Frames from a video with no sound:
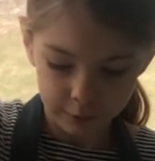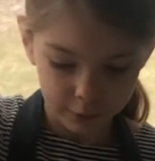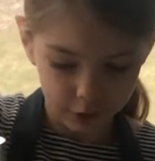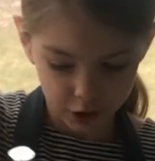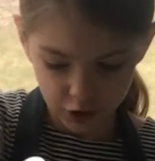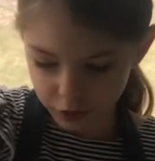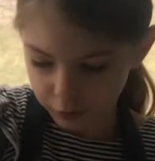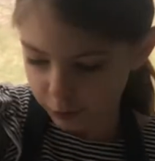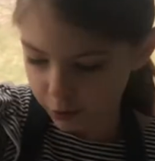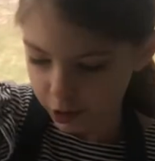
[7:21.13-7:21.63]

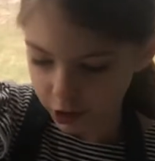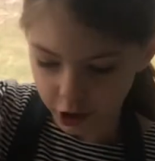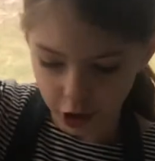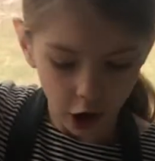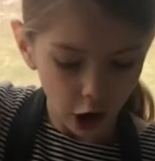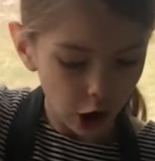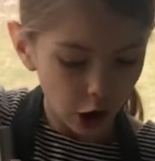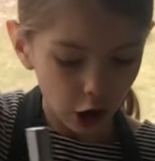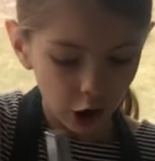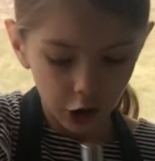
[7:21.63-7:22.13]
Just want it
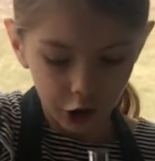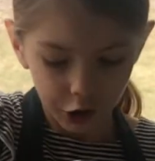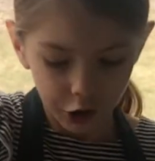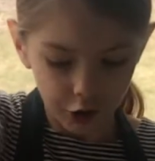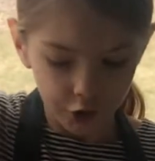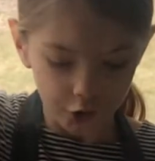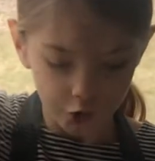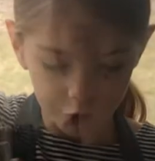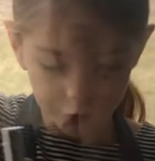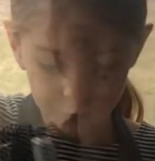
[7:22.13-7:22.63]
all
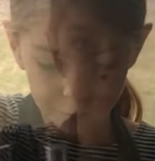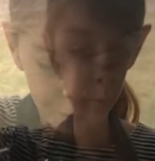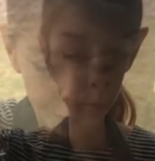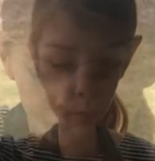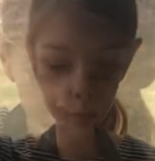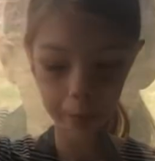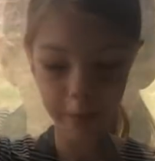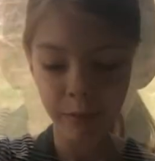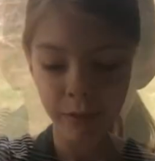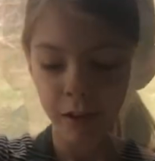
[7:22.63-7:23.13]
in there.
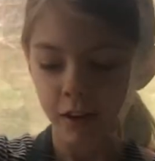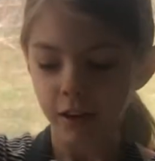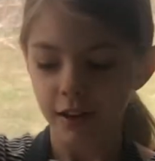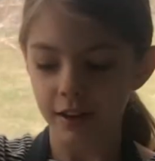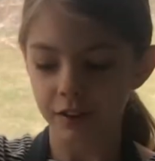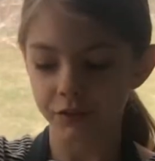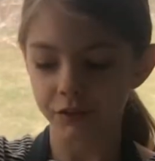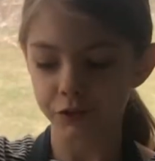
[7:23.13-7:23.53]
As